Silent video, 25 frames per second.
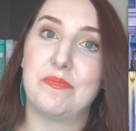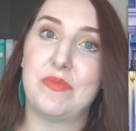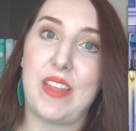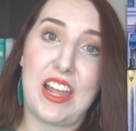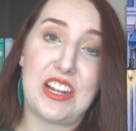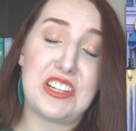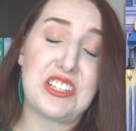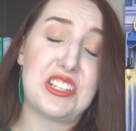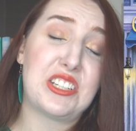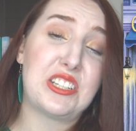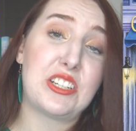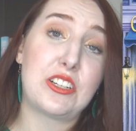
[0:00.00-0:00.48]

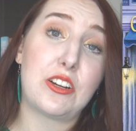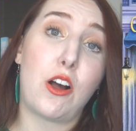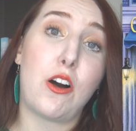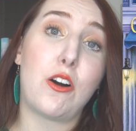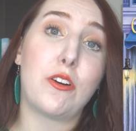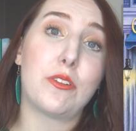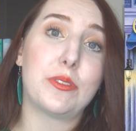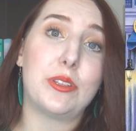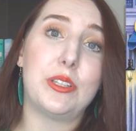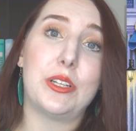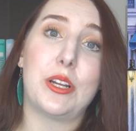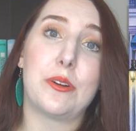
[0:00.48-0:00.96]
ended it
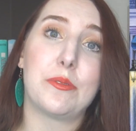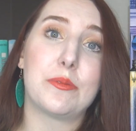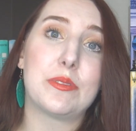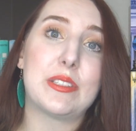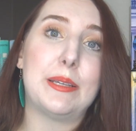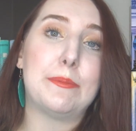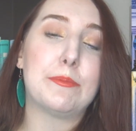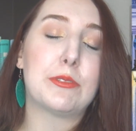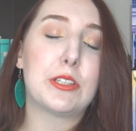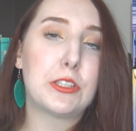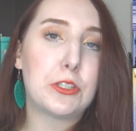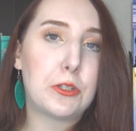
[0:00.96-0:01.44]
all. You know, it
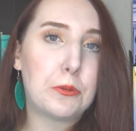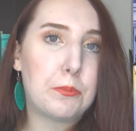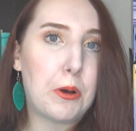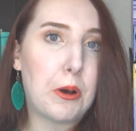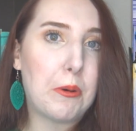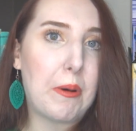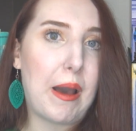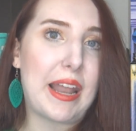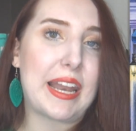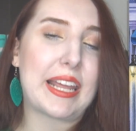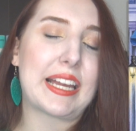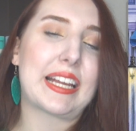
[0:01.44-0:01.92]
seems a little
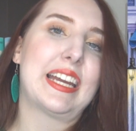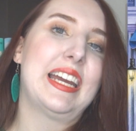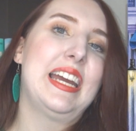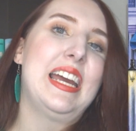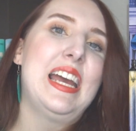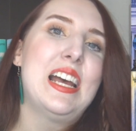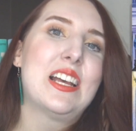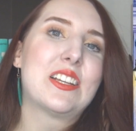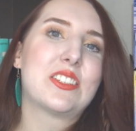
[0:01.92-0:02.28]
poetic.